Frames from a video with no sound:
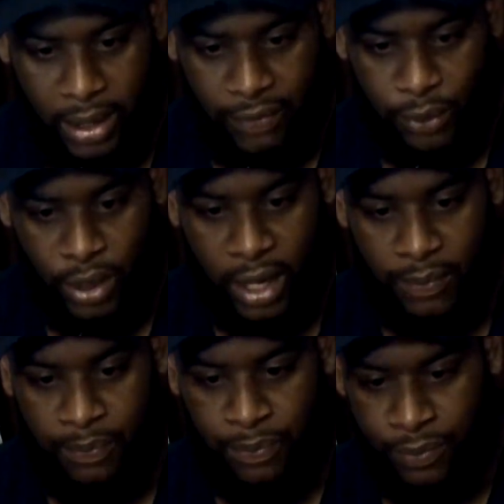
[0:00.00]
Go ahead
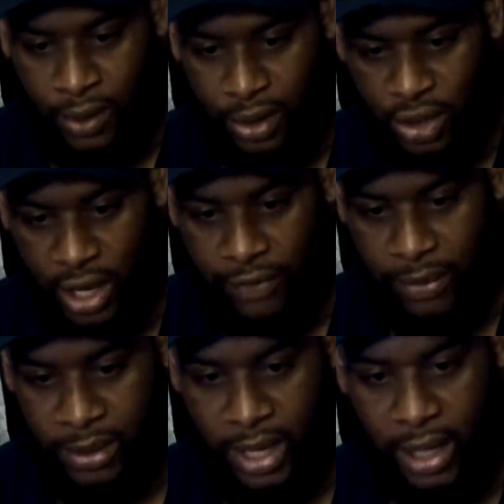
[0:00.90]
and get rid of those air
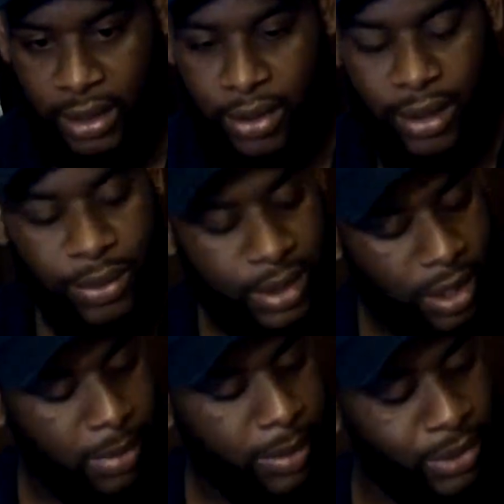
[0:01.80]
bubbles. You do not
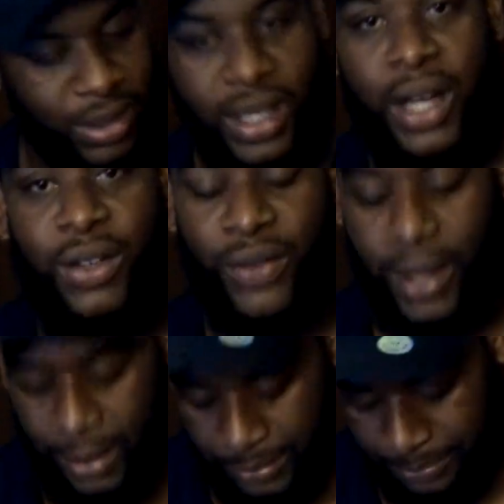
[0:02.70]
want any air
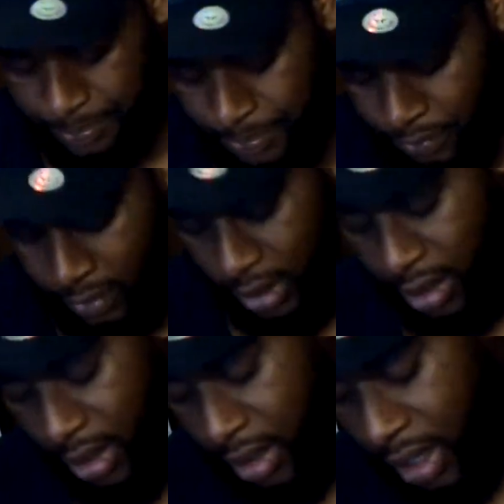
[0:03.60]
bubbles, you know what I'm
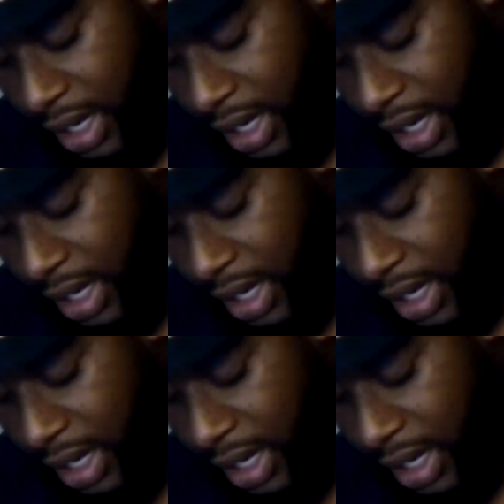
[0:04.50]
saying?